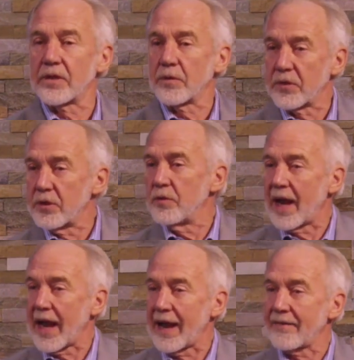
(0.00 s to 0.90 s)
Though you
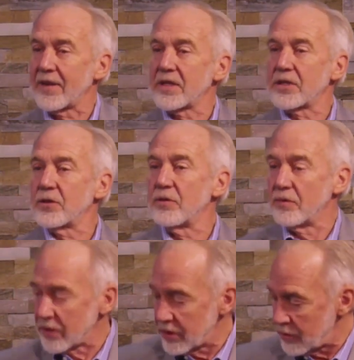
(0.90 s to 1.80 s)
have it
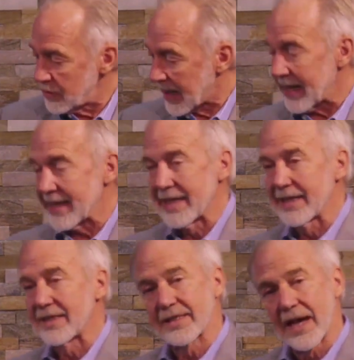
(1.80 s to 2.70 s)
too. You can
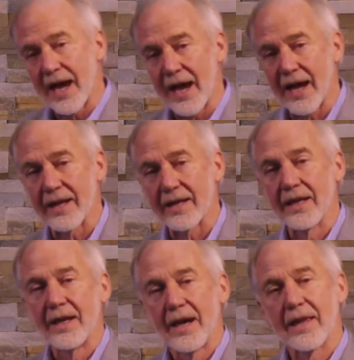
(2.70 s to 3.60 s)
decide
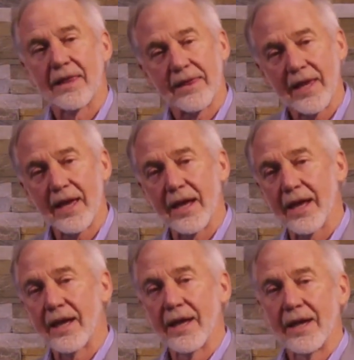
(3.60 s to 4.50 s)
a
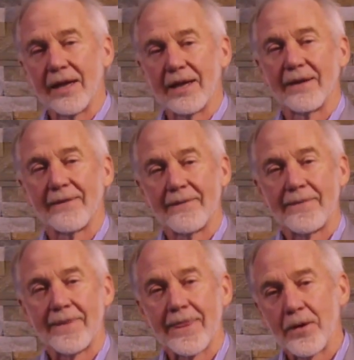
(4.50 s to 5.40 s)
thing,
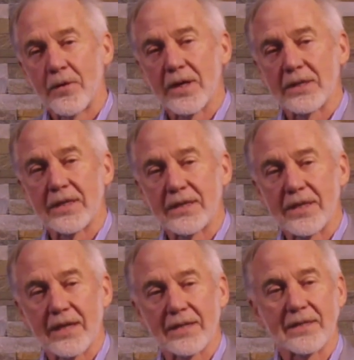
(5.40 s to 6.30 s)
or as it
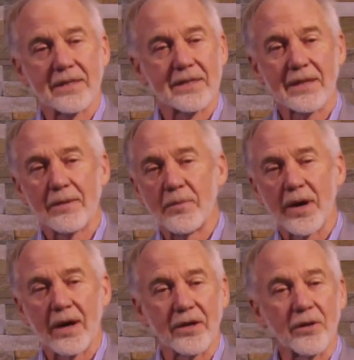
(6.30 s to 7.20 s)
says
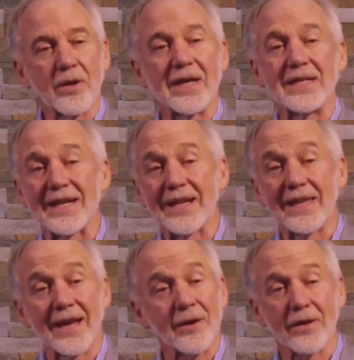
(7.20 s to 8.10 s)
somewhere, you can
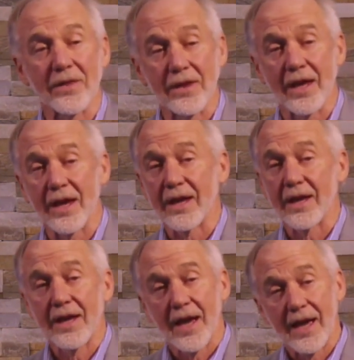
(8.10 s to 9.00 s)
declare a thing,
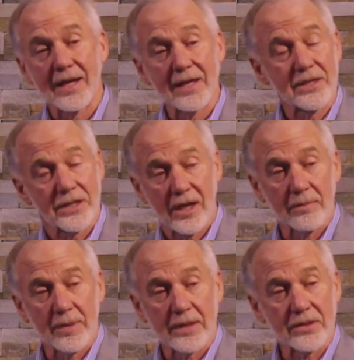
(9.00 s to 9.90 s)
and it shall
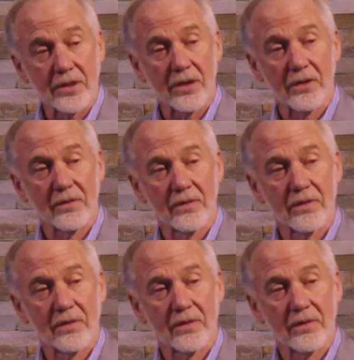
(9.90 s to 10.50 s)
be so.